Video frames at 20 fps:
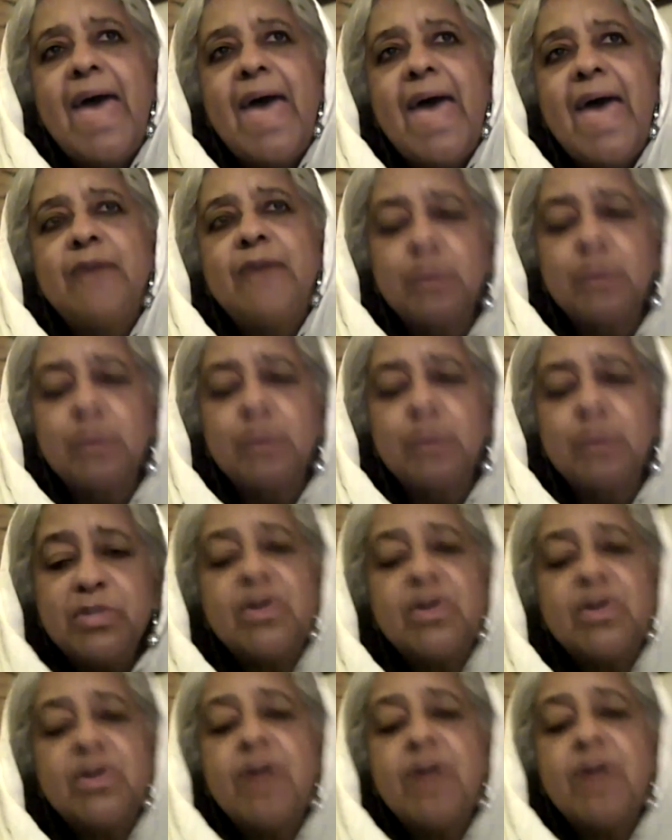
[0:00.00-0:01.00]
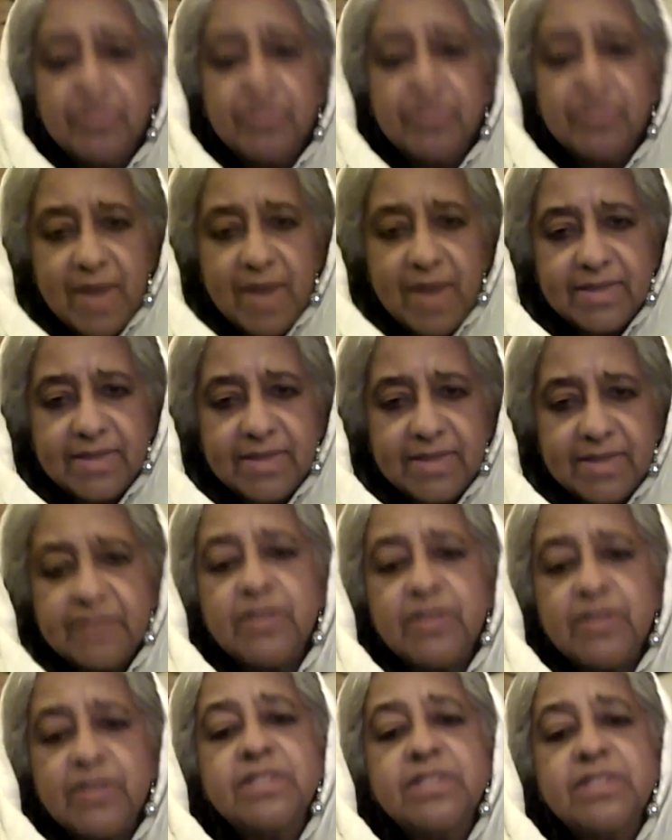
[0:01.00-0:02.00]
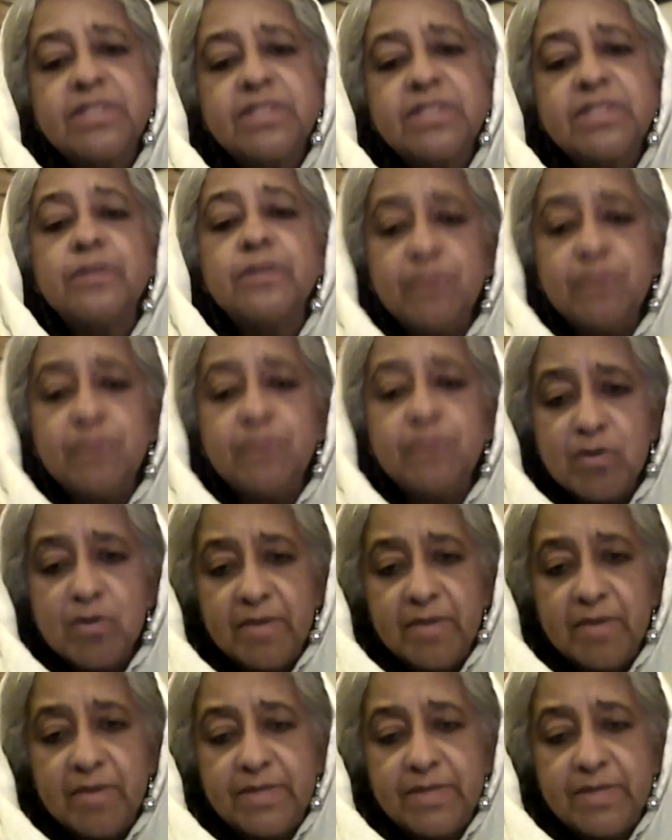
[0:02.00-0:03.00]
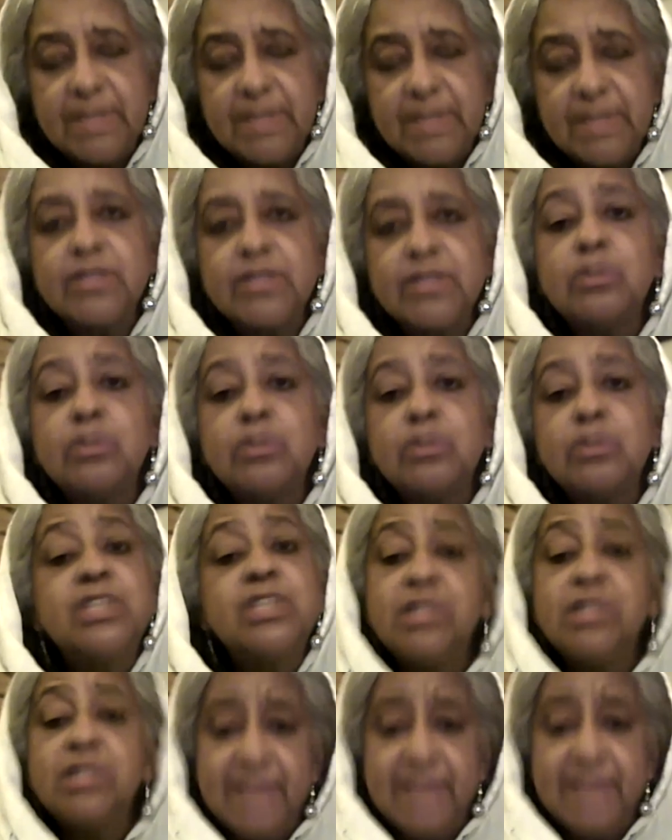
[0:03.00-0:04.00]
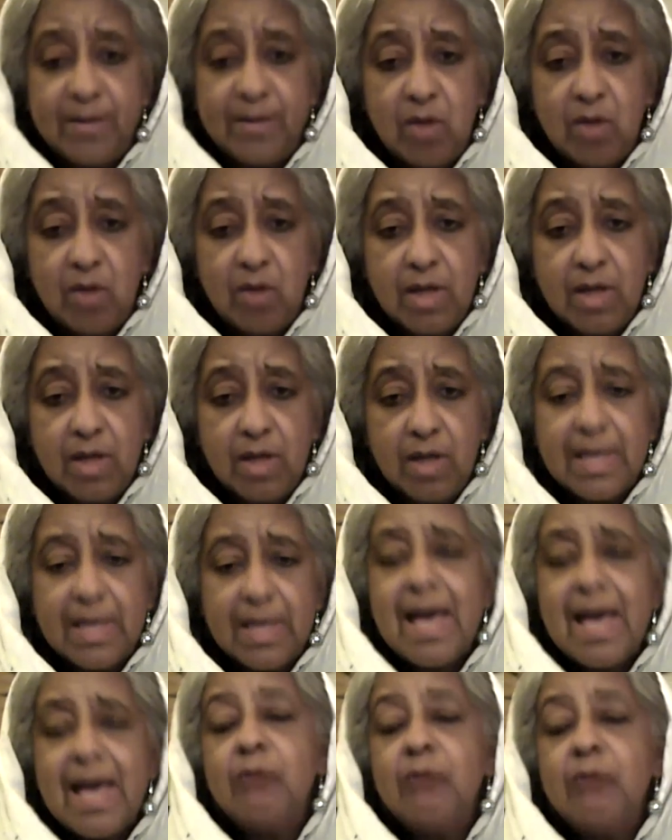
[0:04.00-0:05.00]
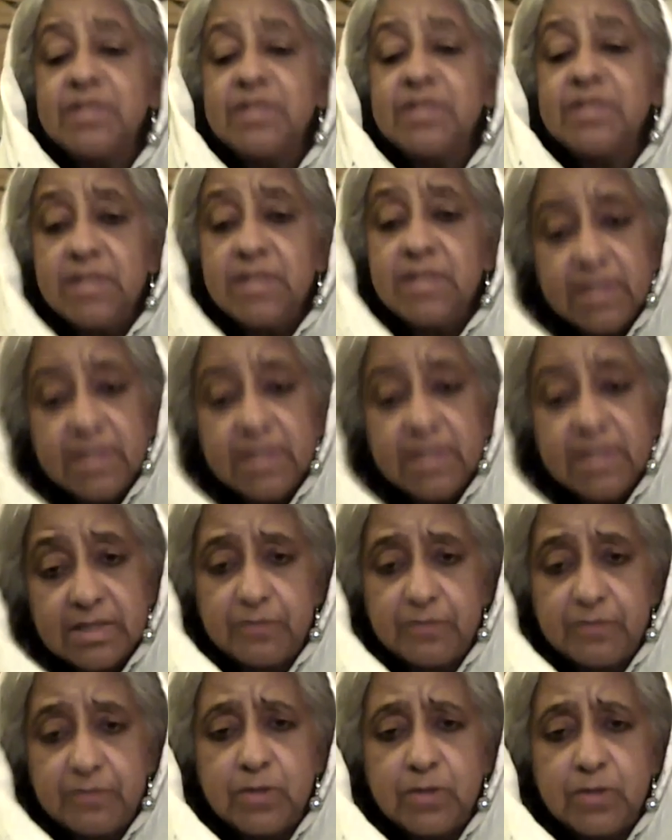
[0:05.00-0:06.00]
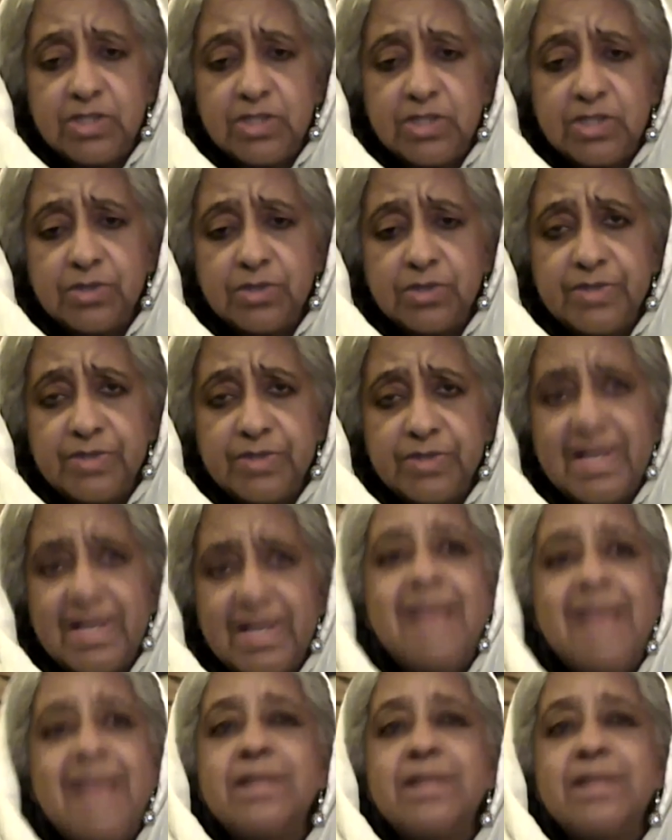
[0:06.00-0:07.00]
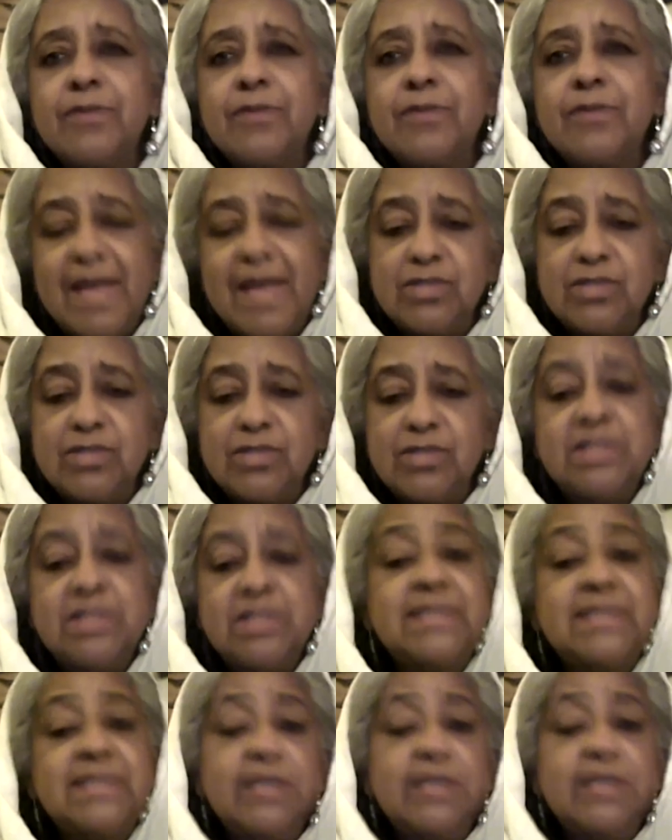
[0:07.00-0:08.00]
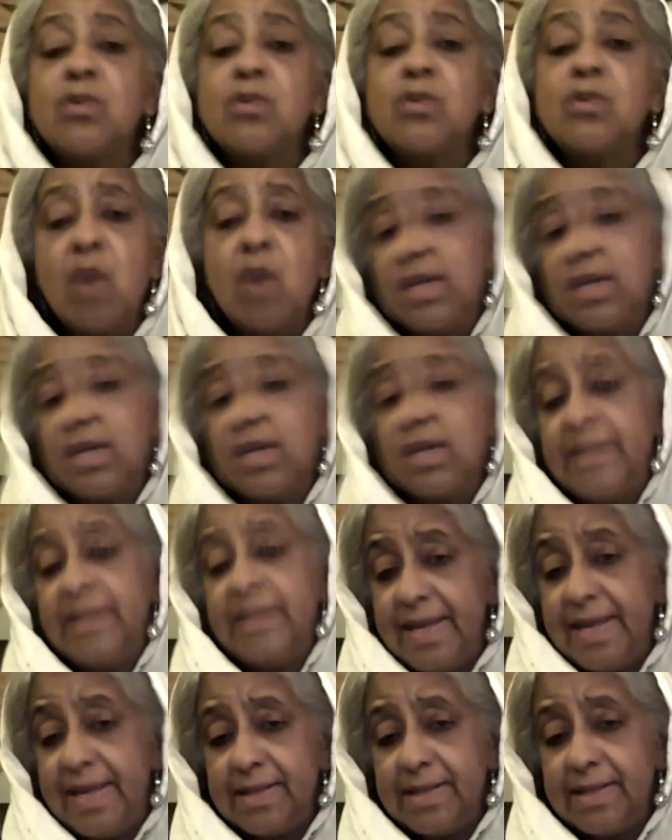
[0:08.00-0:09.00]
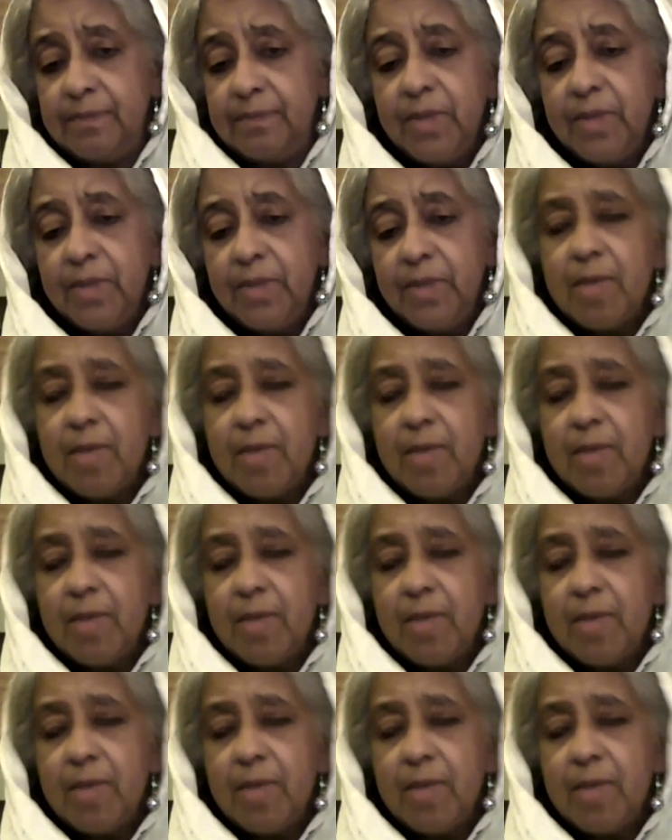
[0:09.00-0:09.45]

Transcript: had rheumatoid arthritis, a very severe form of it, and so she could not walk. I was the youngest of four children, and I had never actually seen her walk unaided,